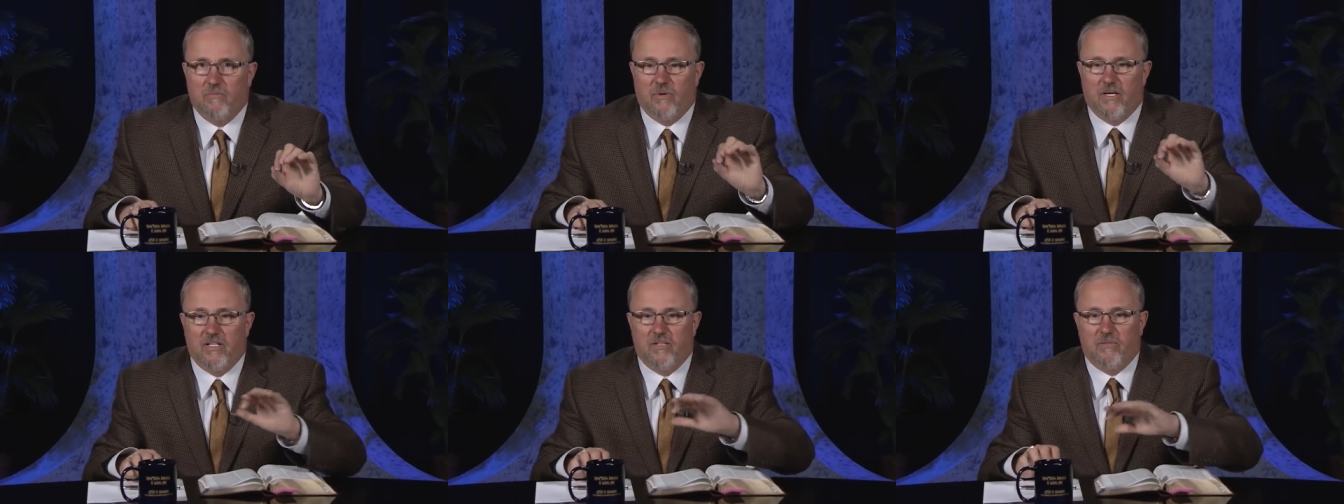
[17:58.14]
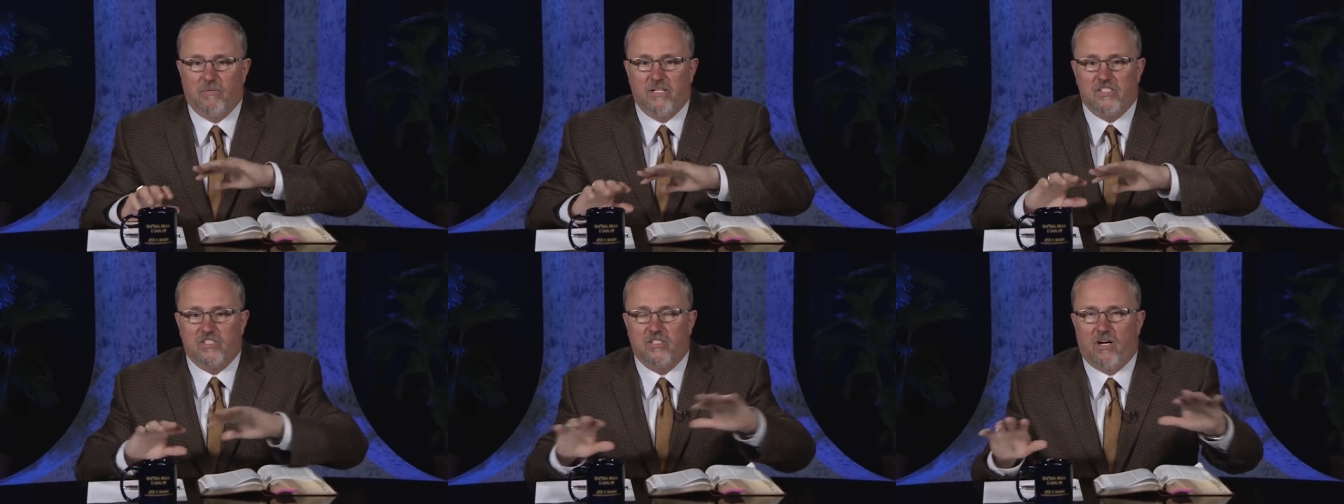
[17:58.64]
wanted to
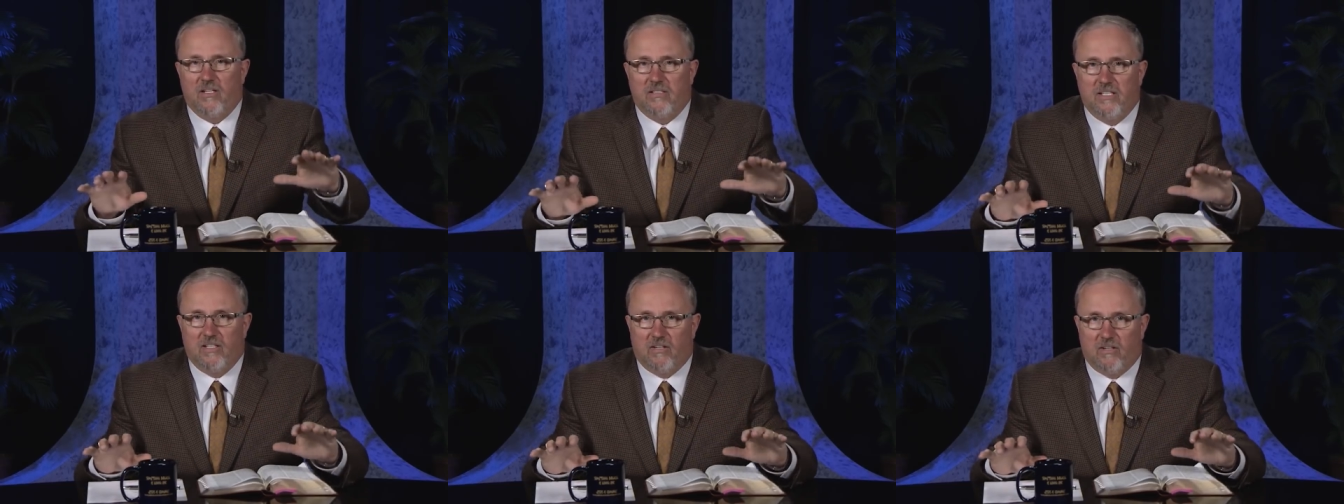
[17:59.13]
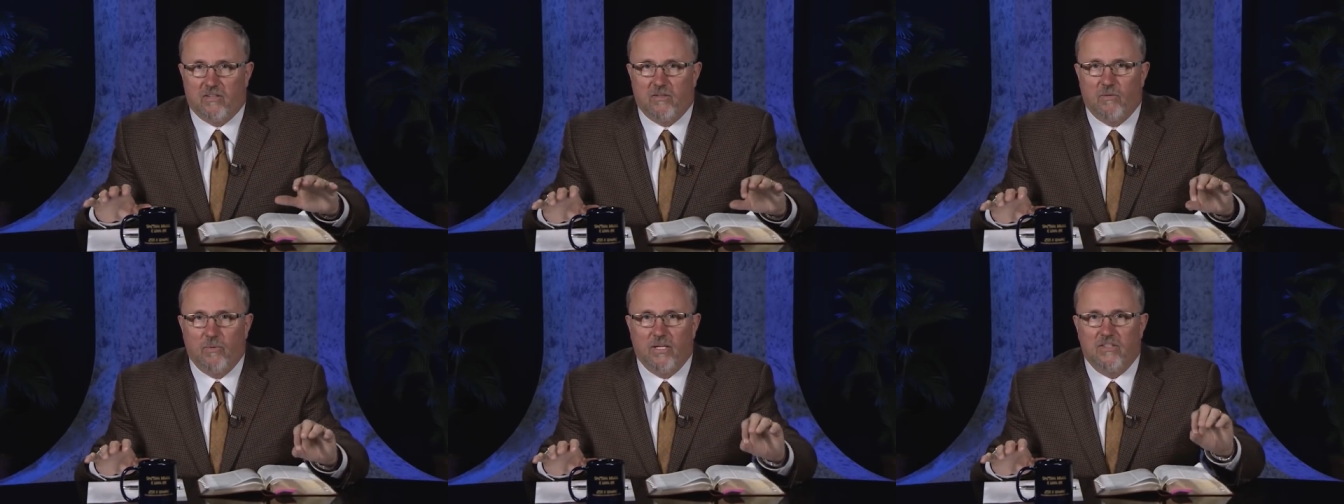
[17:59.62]
restart the earth
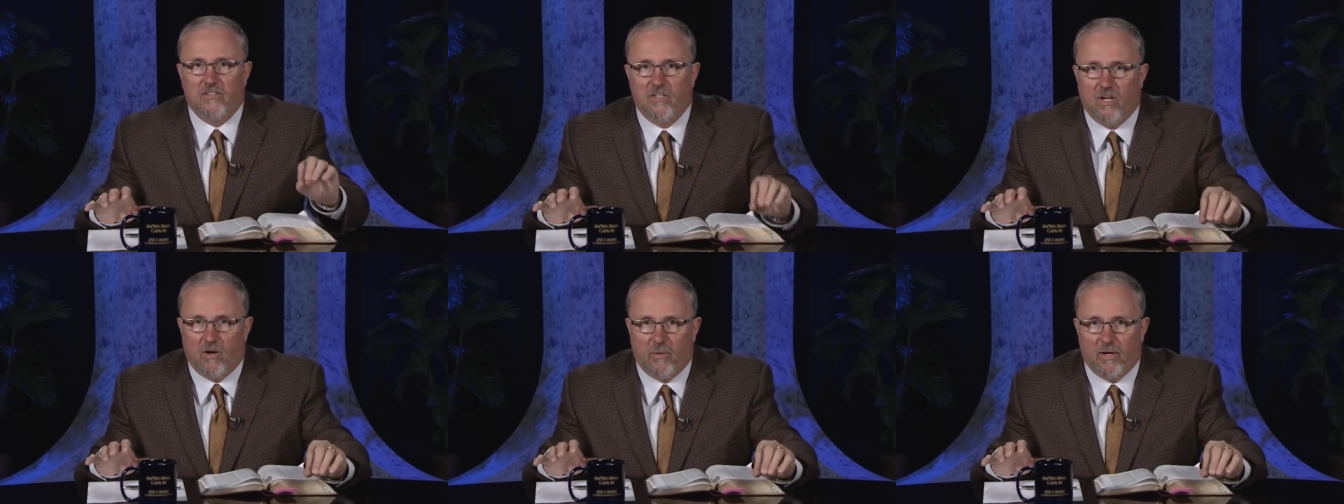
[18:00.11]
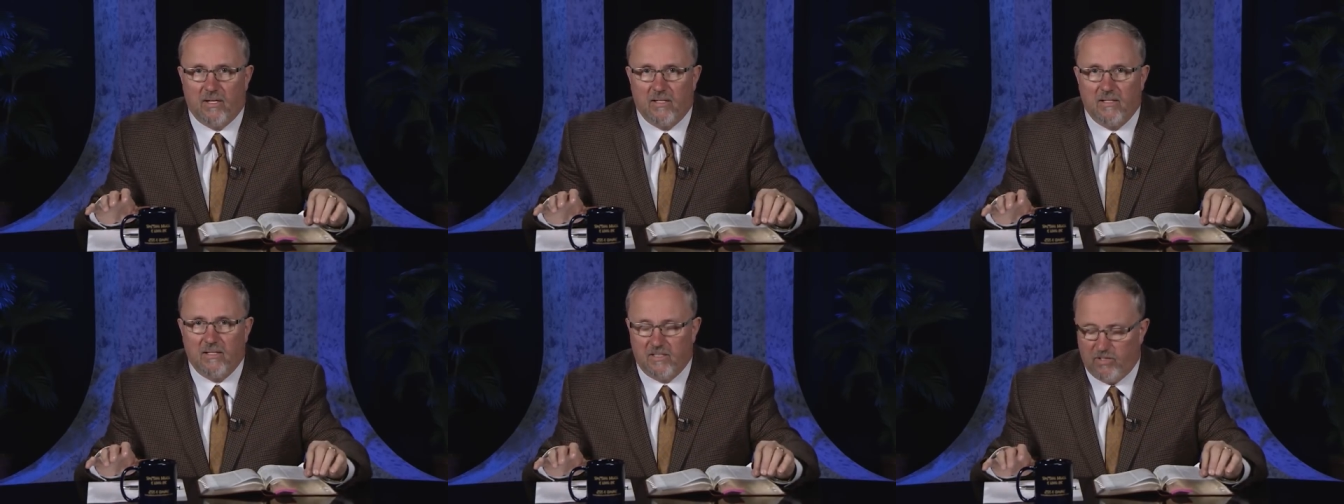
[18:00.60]
with Noah.
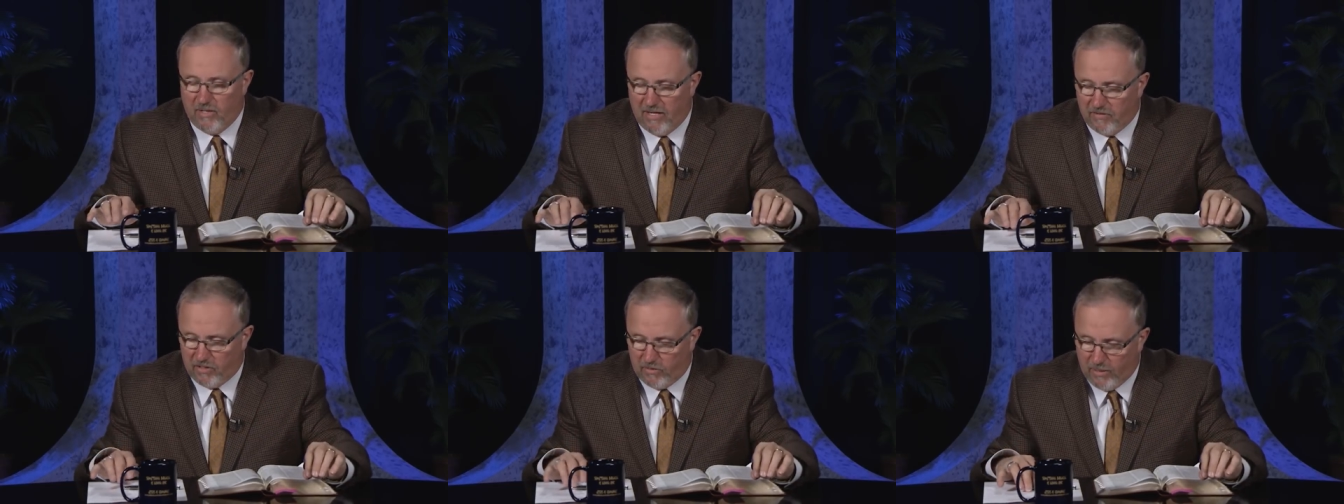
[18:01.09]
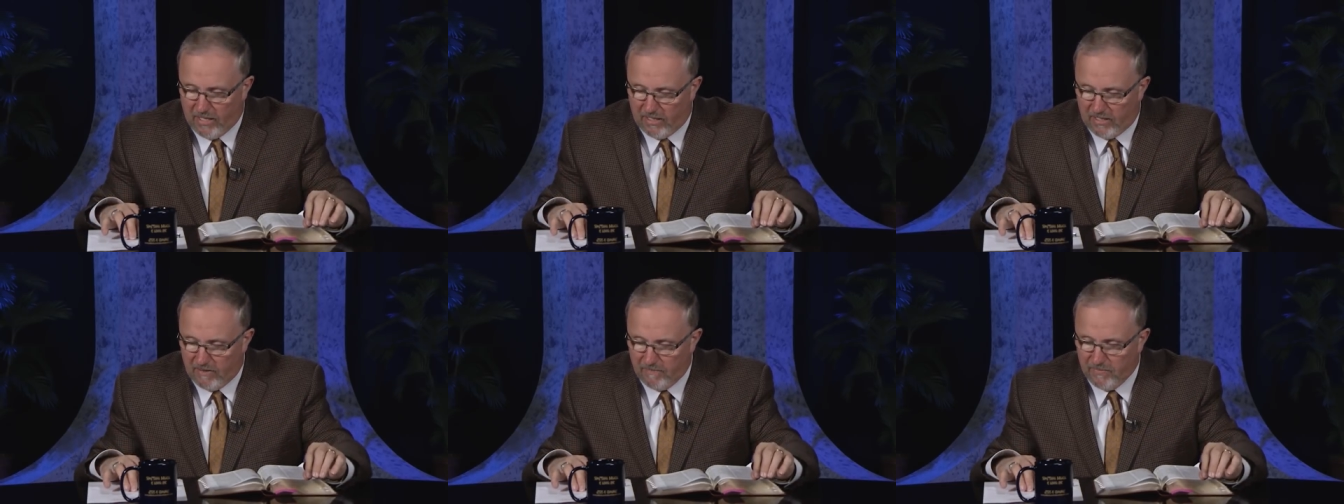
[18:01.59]
You have a
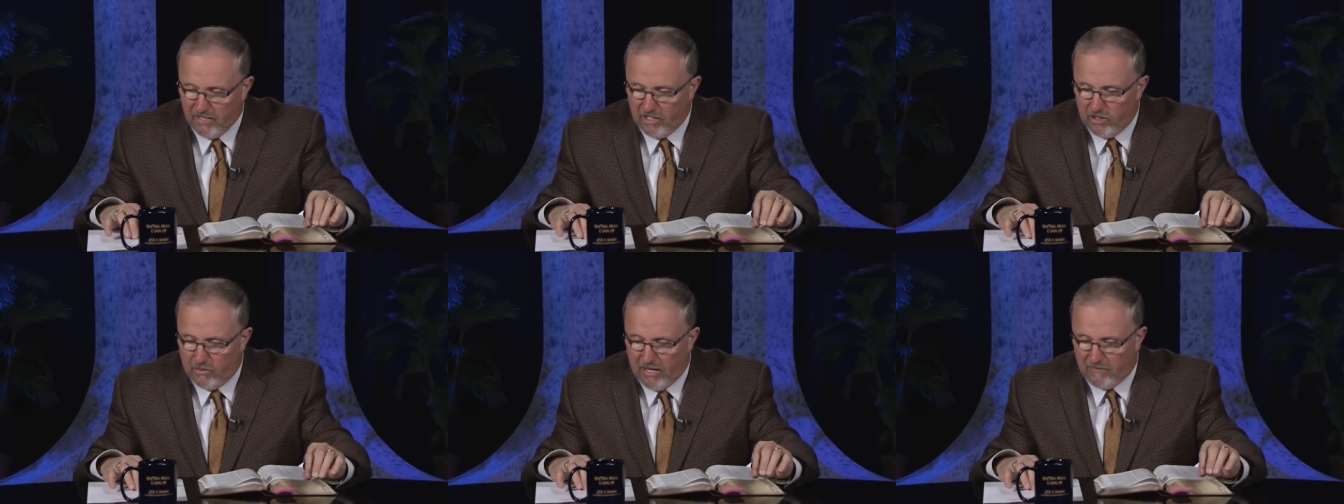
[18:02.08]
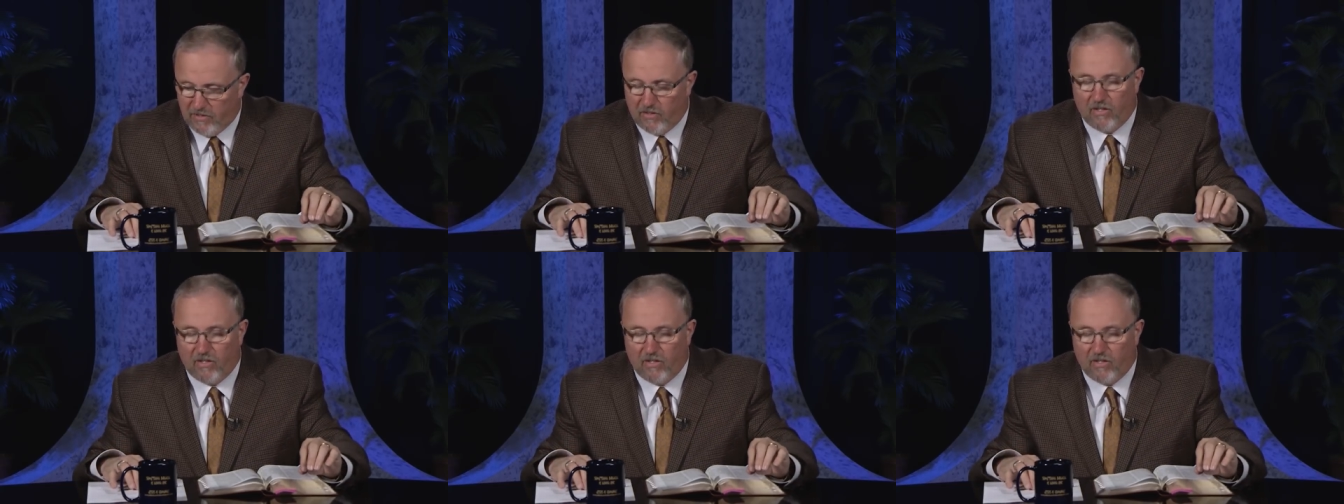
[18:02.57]
quake. You have an